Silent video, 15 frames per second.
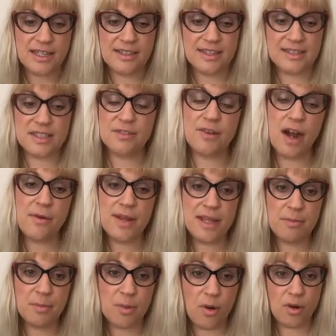This is very
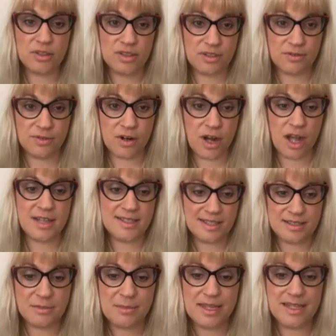important for us
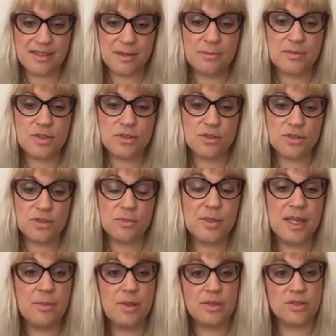as medium to
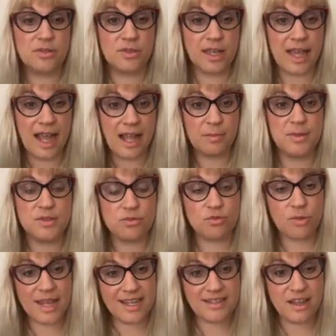be able to help
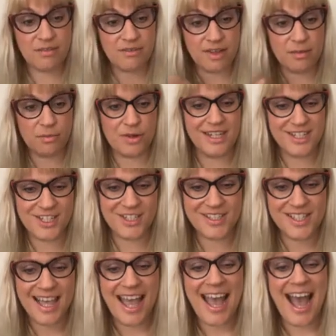us raise our vibrations